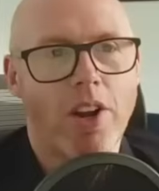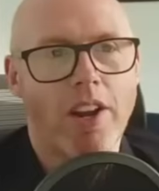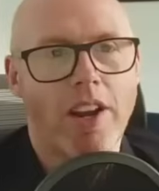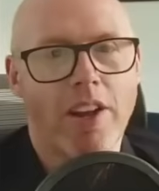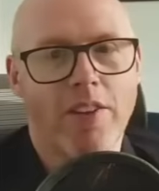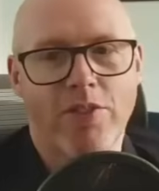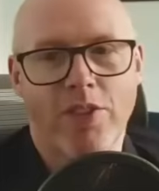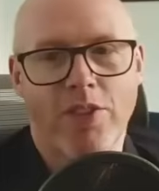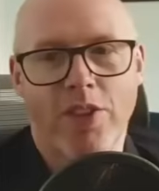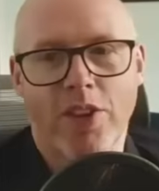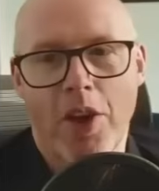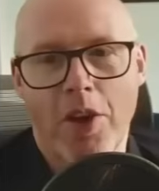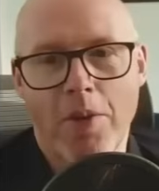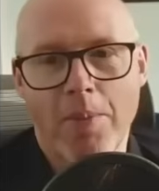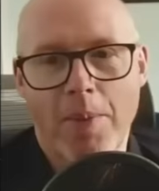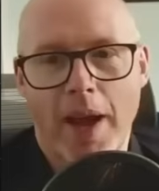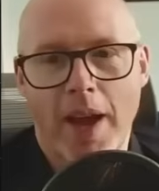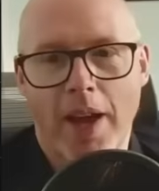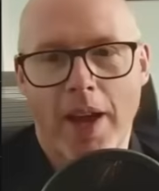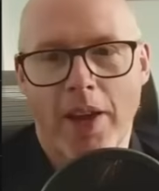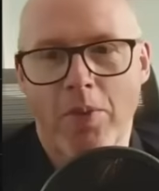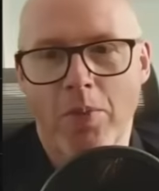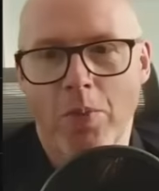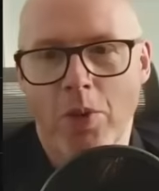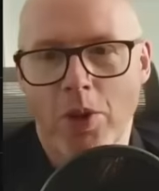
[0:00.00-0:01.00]
have to go
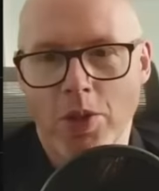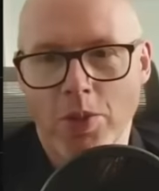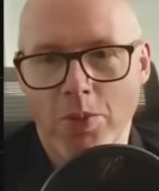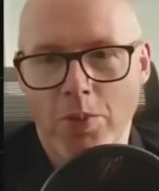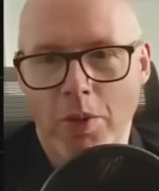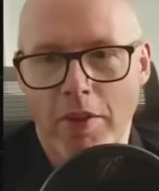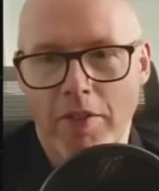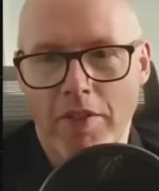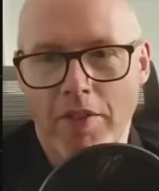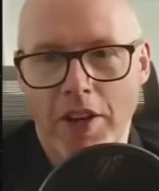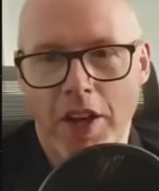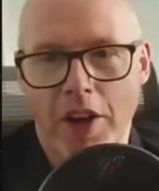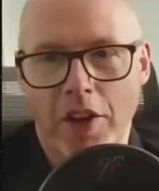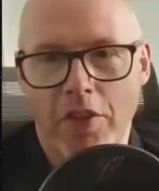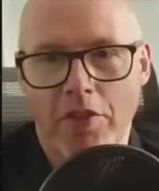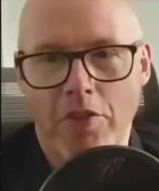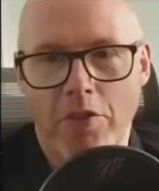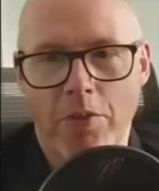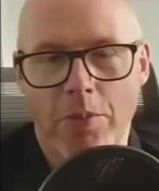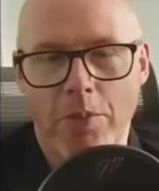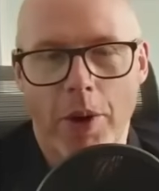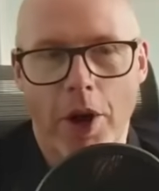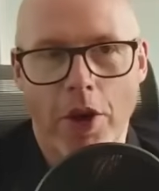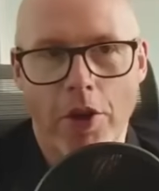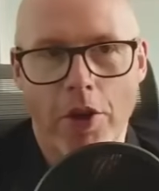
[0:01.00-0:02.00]
back and watch my video
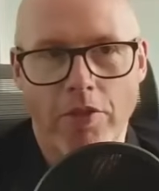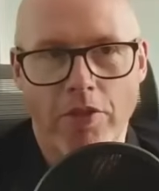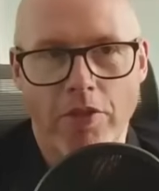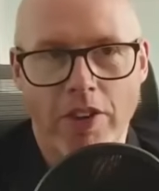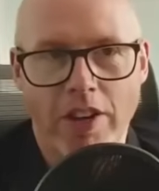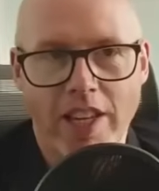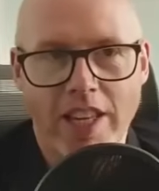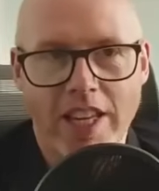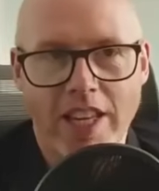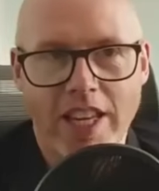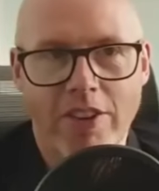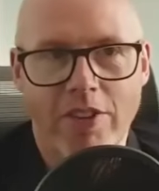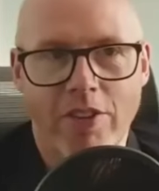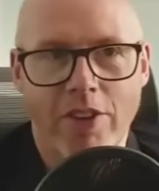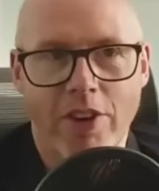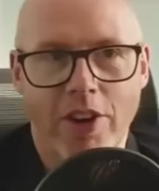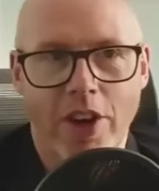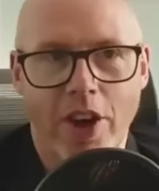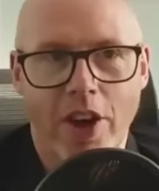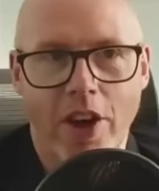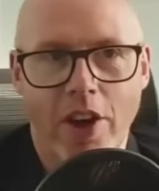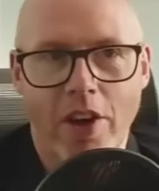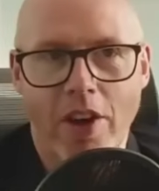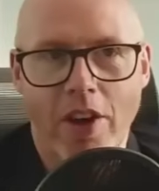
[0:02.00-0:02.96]
from over a year ago